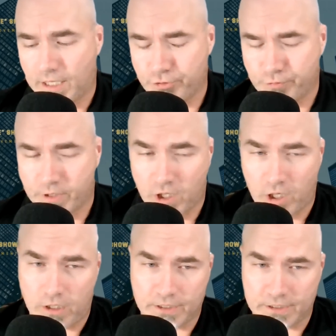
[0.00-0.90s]
and you can
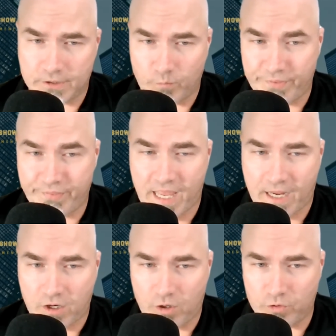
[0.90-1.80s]
call in with
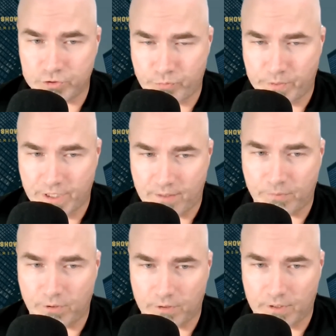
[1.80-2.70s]
that code to a
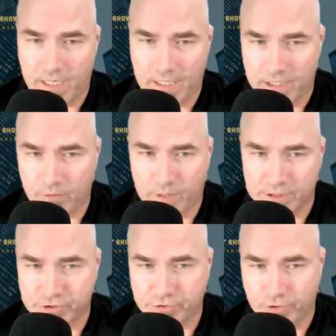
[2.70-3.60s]
number and then
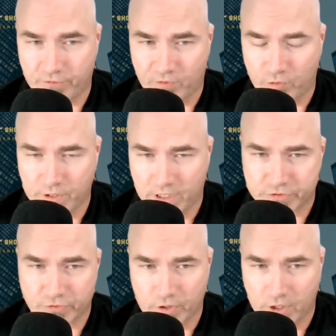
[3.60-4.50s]
register your vote,
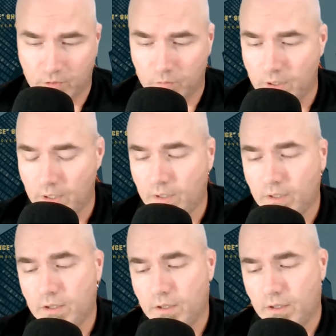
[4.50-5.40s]
yes or no.
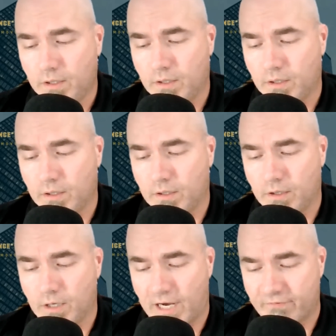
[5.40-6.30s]

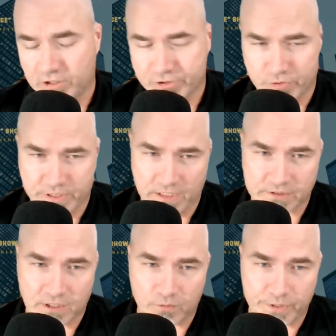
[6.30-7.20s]
I've also seen
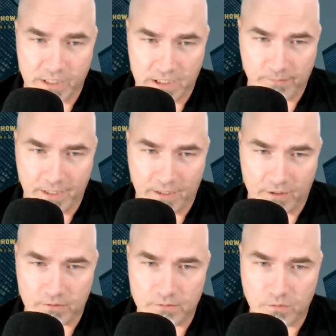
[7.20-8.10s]
it done with
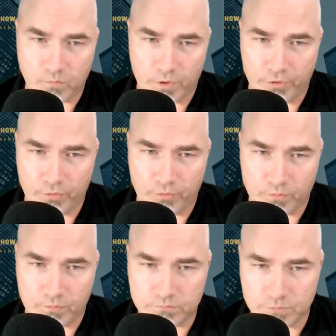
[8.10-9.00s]
email, where
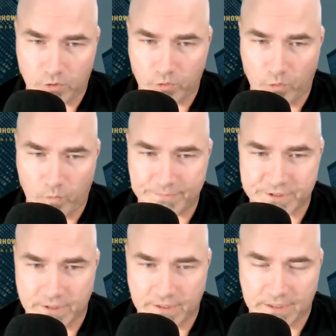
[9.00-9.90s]
you go to a
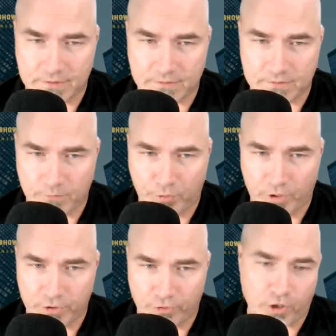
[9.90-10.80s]
website, you
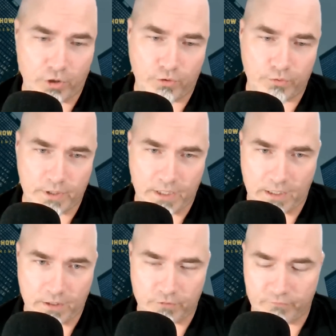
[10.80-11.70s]
put in your code,
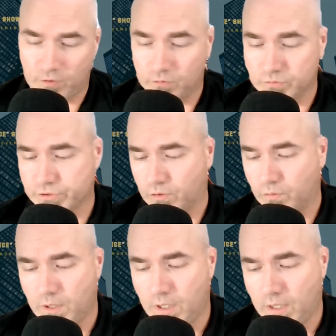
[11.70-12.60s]
and you vote.
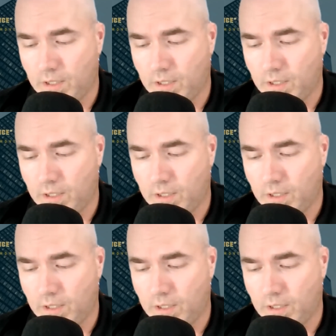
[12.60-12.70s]
So